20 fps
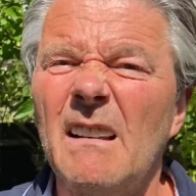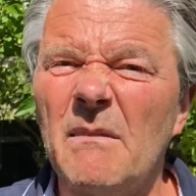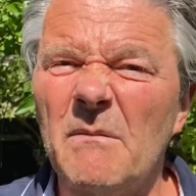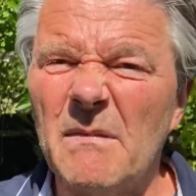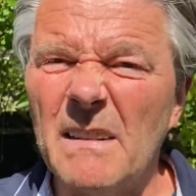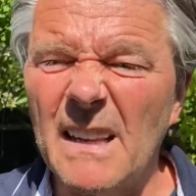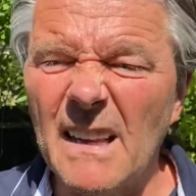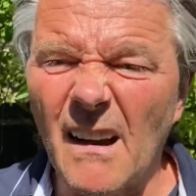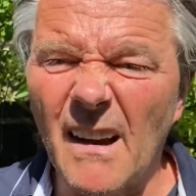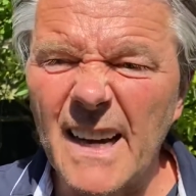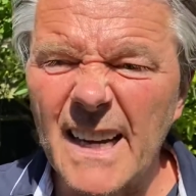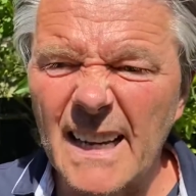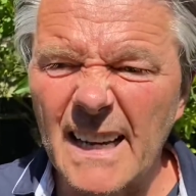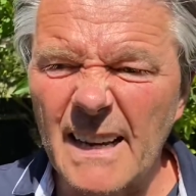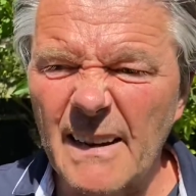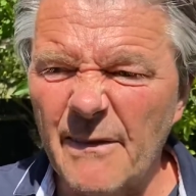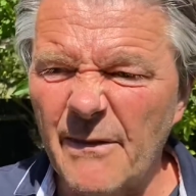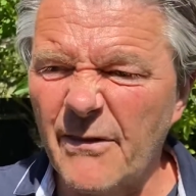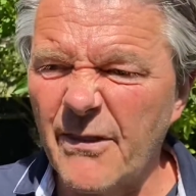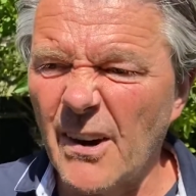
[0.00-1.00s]

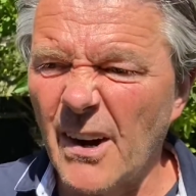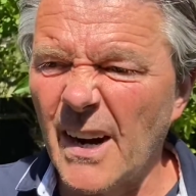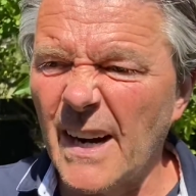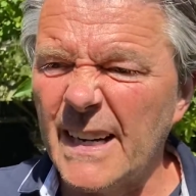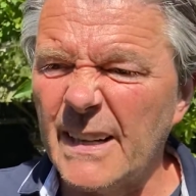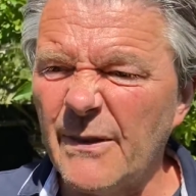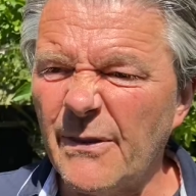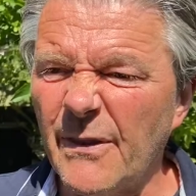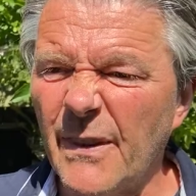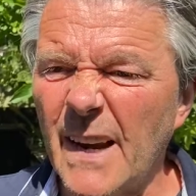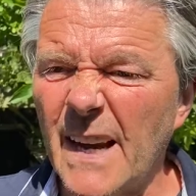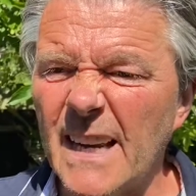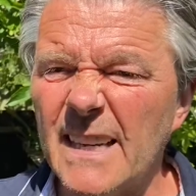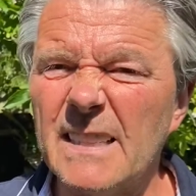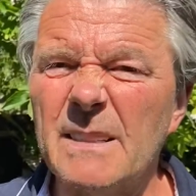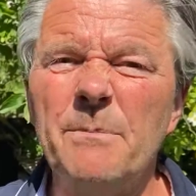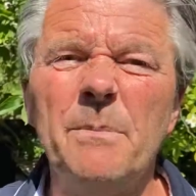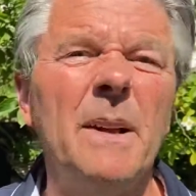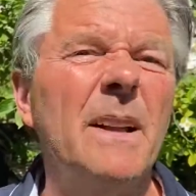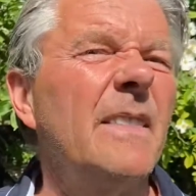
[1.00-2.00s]
lightly fried
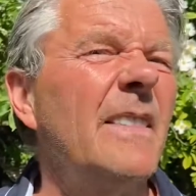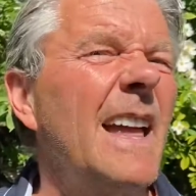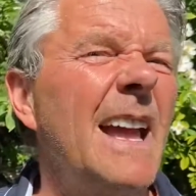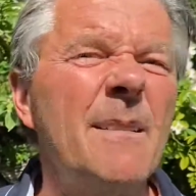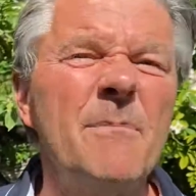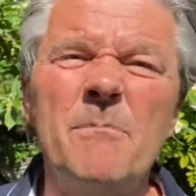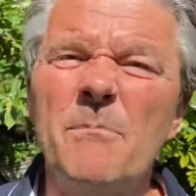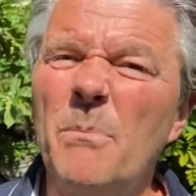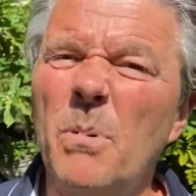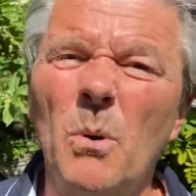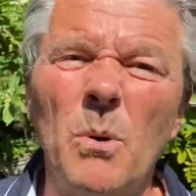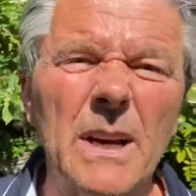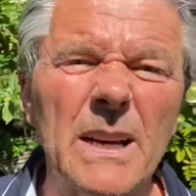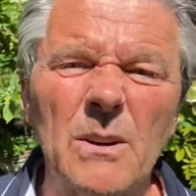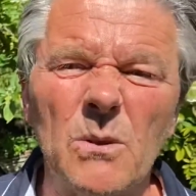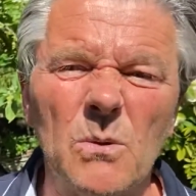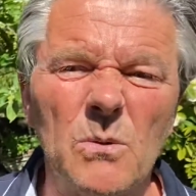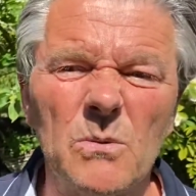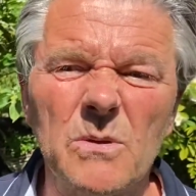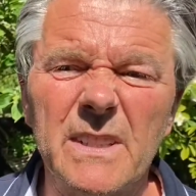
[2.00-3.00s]
first but then
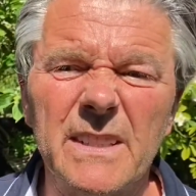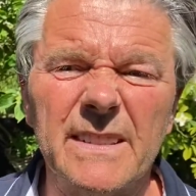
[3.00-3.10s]
boiled,